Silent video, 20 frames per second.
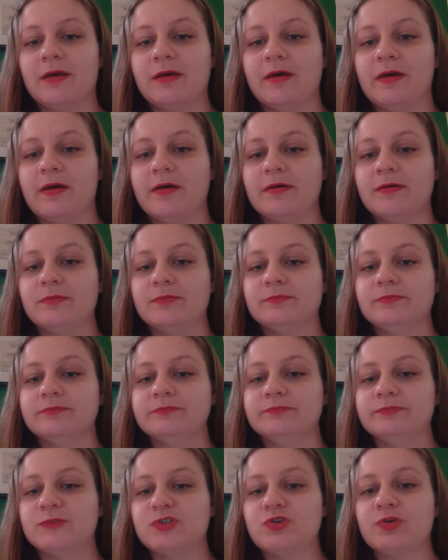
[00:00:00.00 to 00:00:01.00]

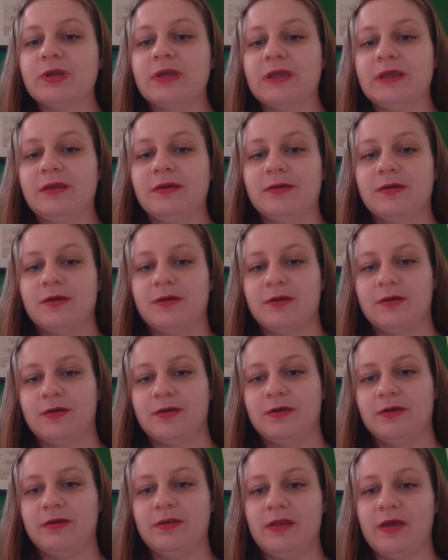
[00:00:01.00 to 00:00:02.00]
um, tree
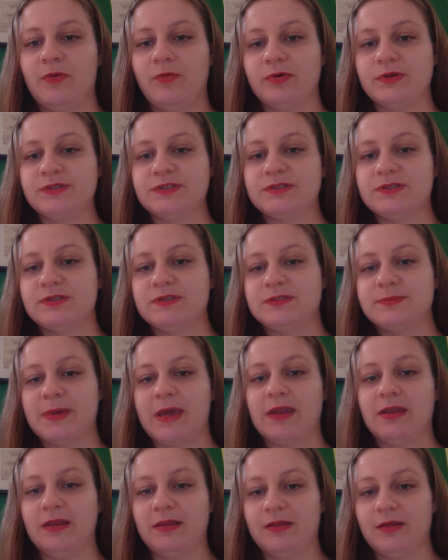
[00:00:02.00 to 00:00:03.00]
that was
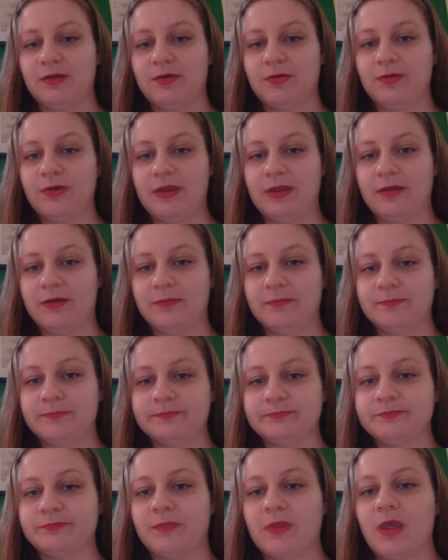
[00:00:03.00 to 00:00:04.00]
spanning the creek.
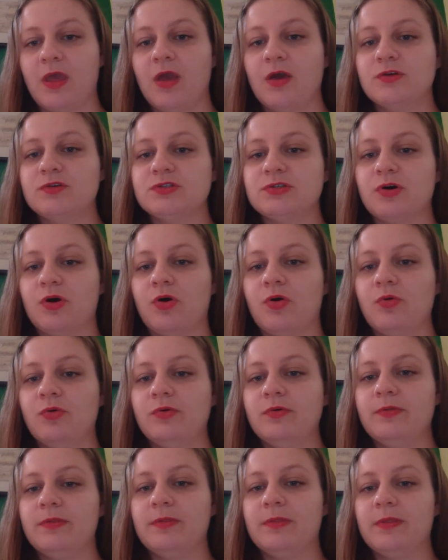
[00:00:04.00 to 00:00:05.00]

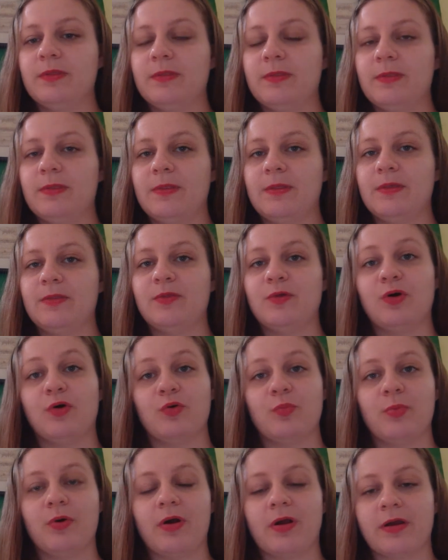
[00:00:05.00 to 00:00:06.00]
So,
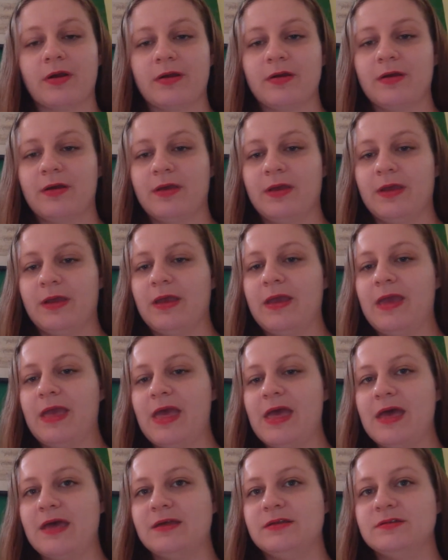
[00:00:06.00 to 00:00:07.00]
or bark.
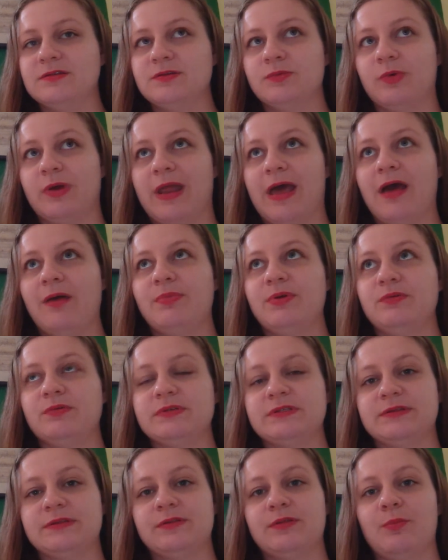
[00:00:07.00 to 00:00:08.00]
And what happened
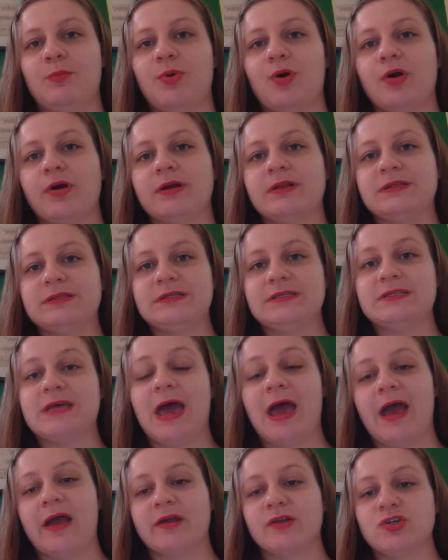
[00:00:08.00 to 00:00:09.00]
was the bark
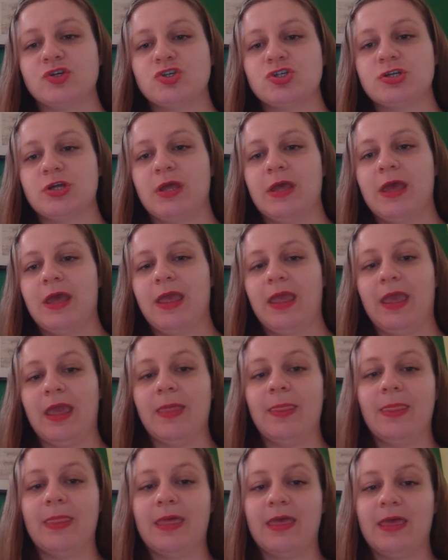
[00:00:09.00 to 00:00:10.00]
detached,
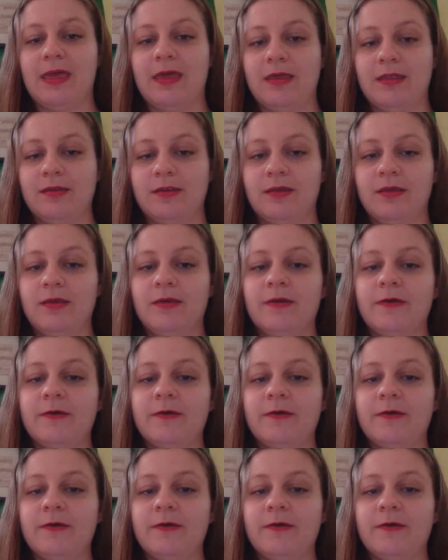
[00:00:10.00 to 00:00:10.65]
and then